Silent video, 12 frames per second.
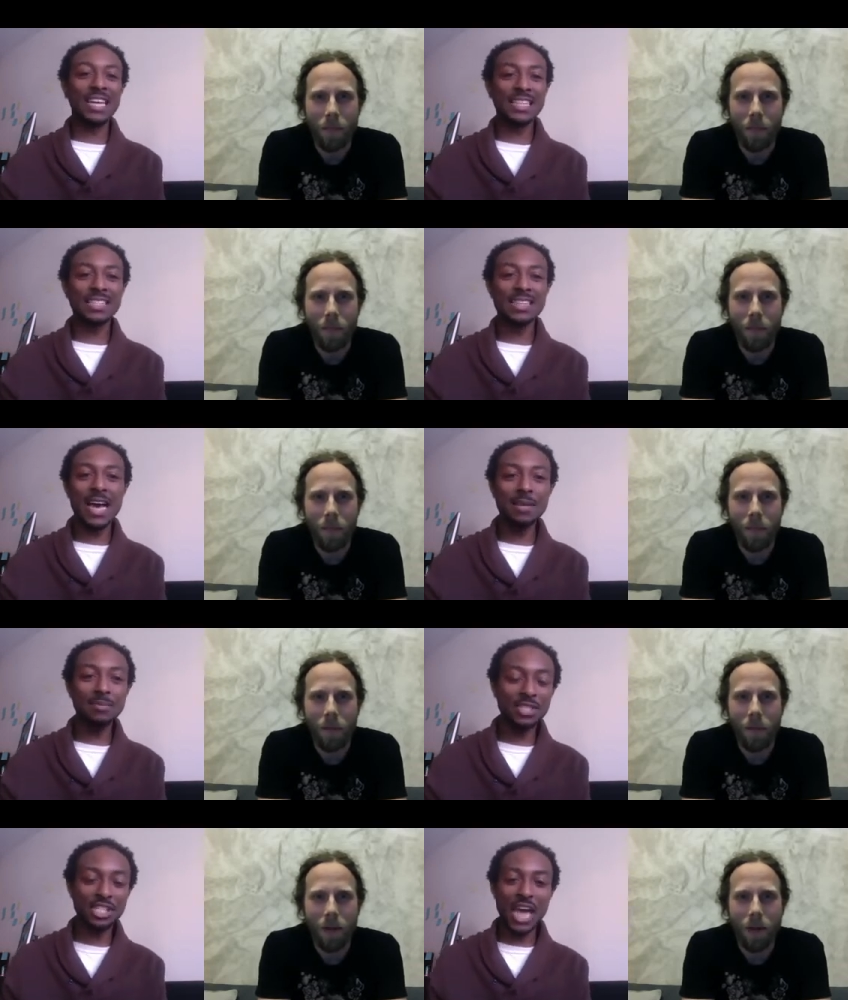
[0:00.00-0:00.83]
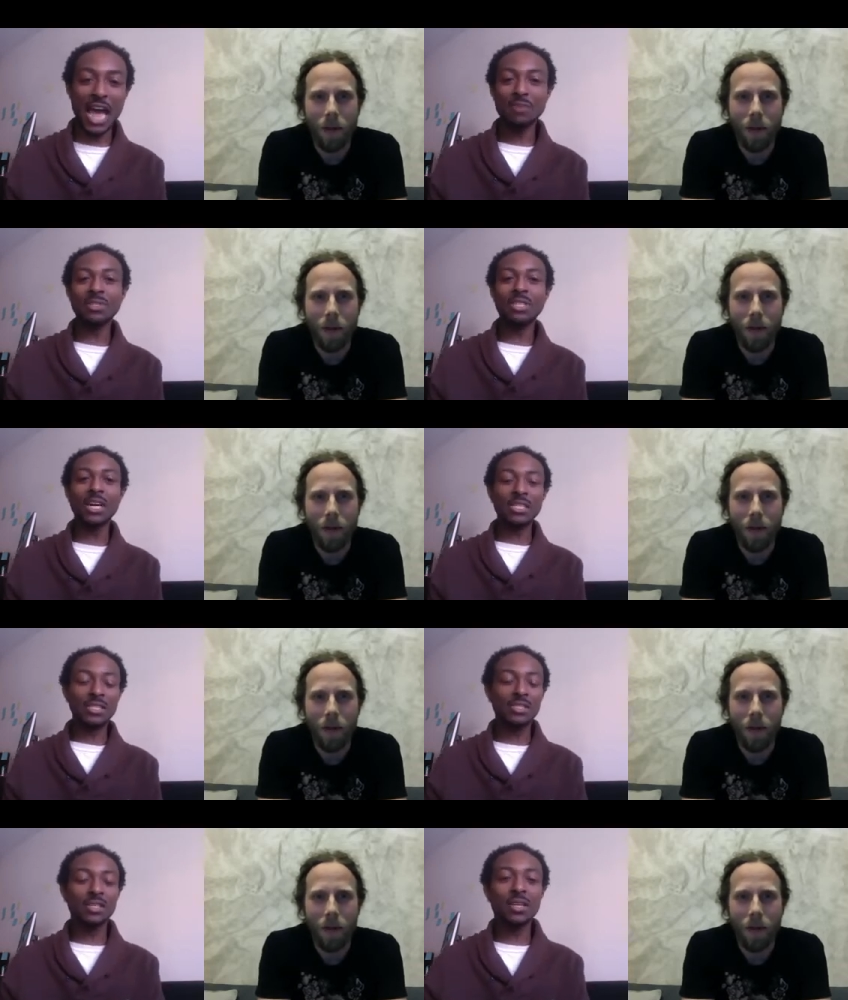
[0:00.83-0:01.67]
Speaker 1: the time to chat with
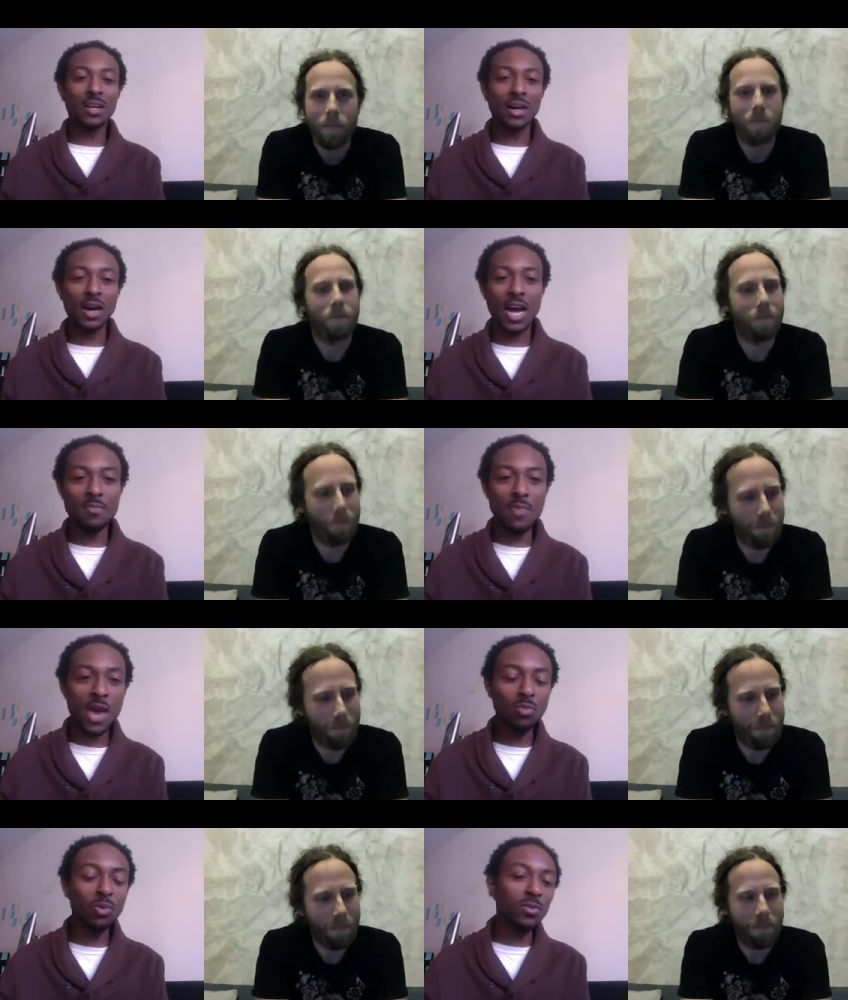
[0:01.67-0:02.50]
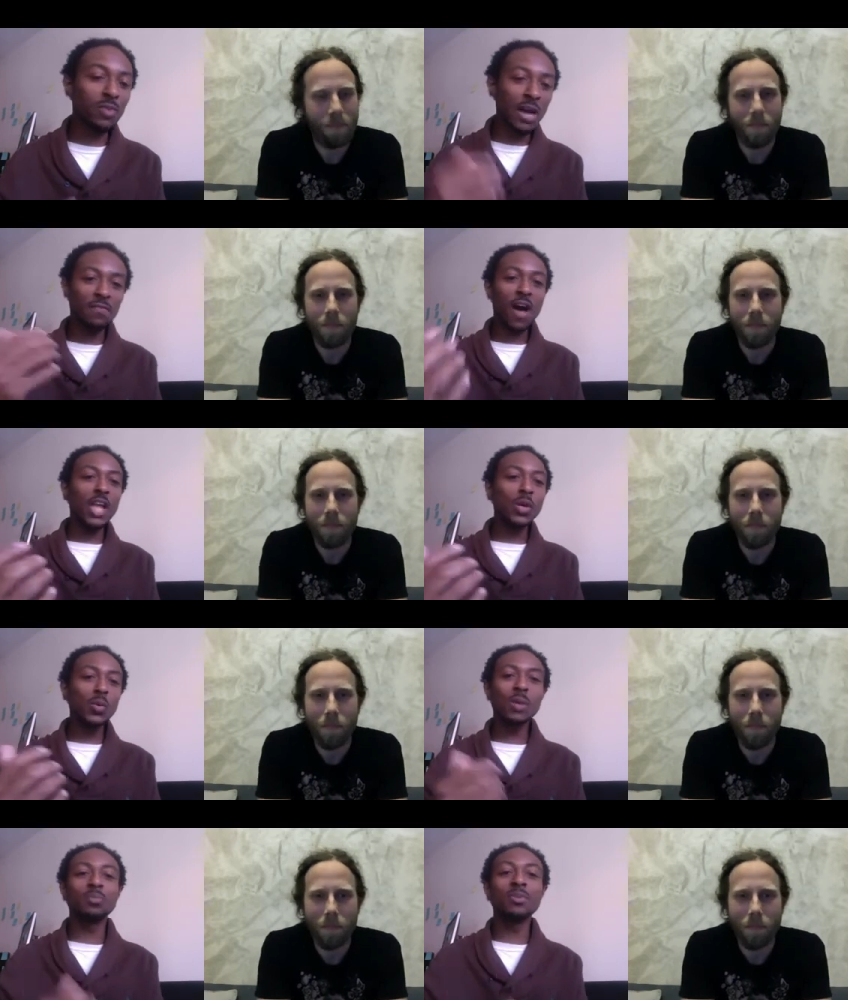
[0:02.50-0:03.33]
us. Um, and we'll
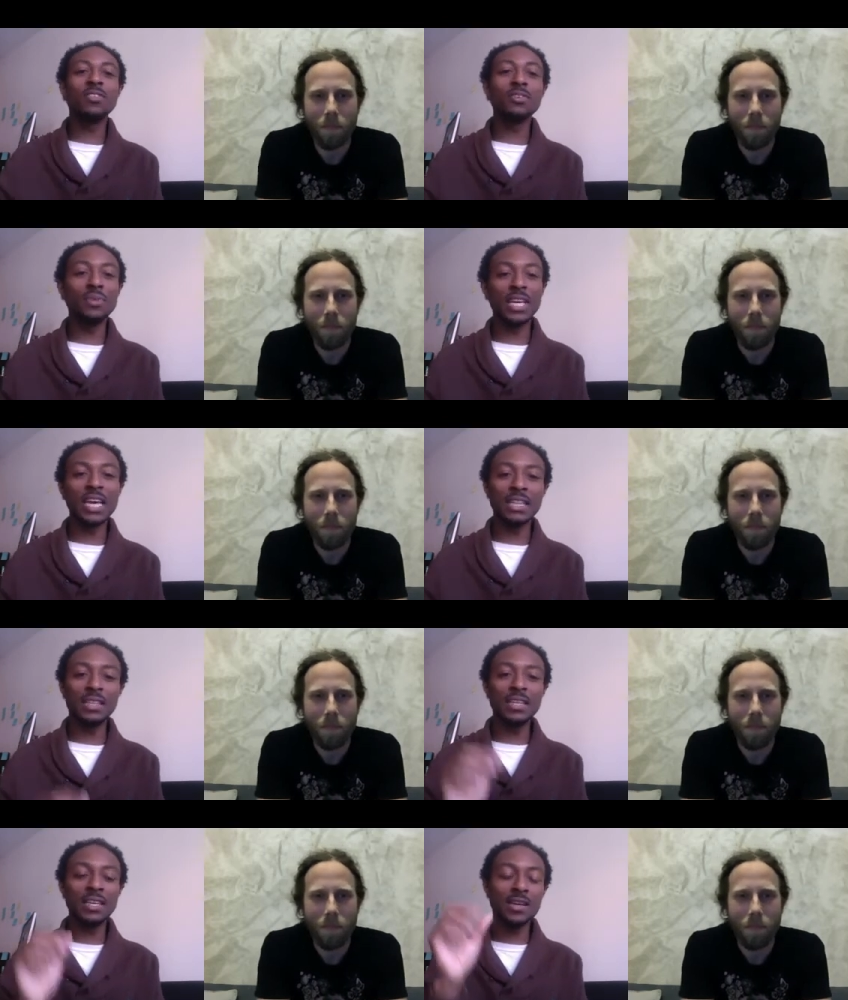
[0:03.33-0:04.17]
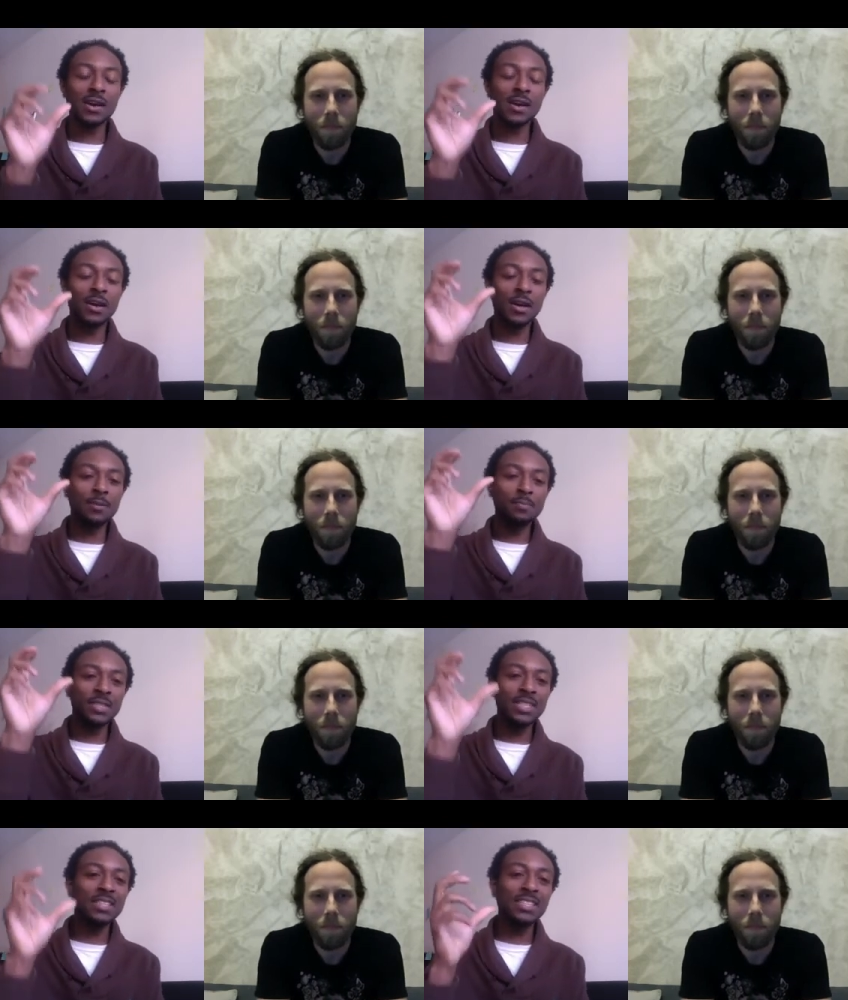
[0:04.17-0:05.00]
follow up with you to get the
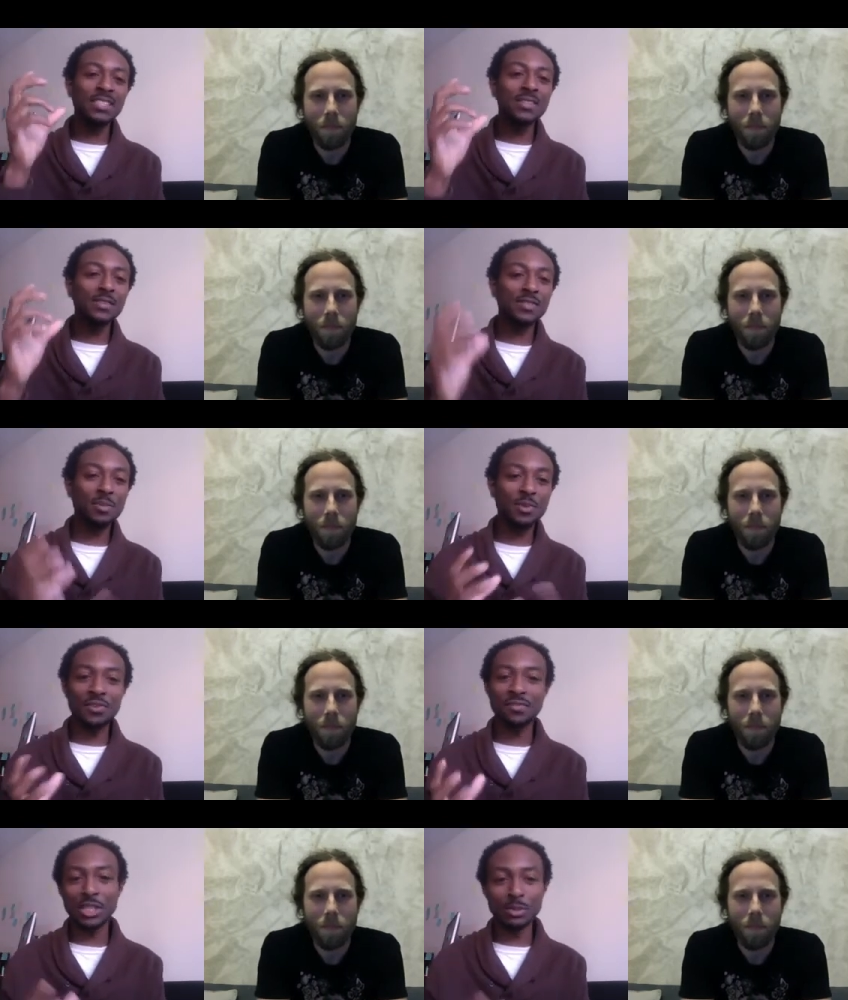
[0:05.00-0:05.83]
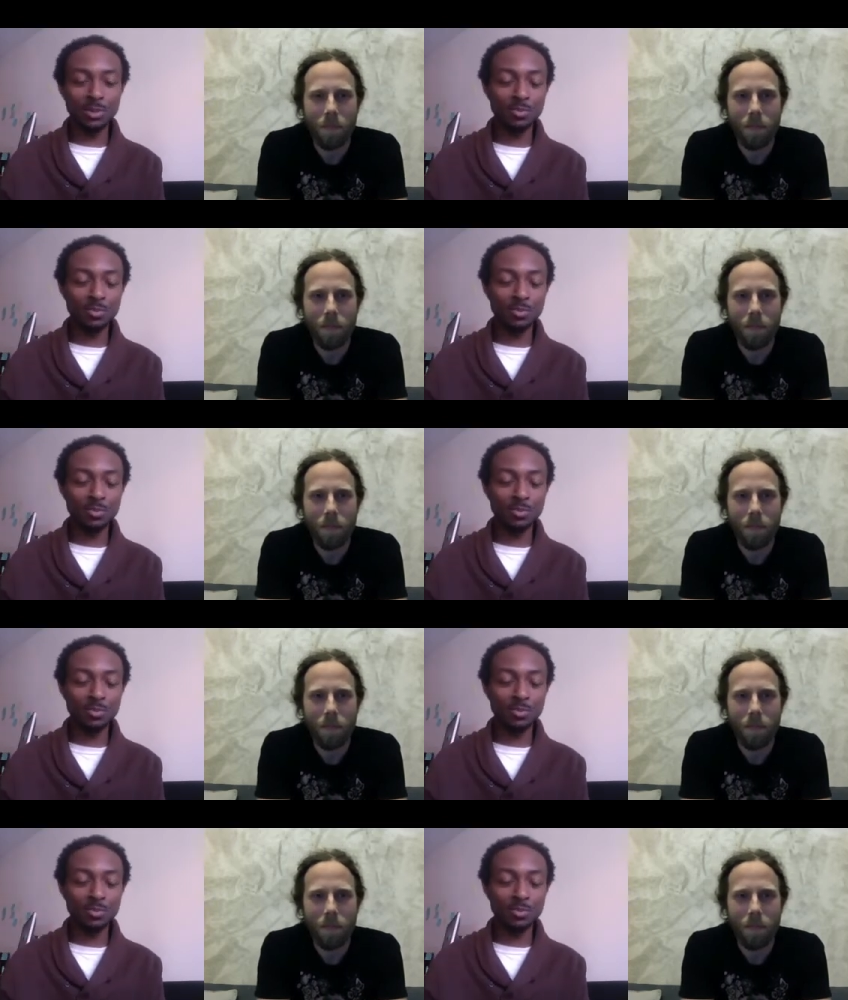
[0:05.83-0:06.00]
um, list of some of your films.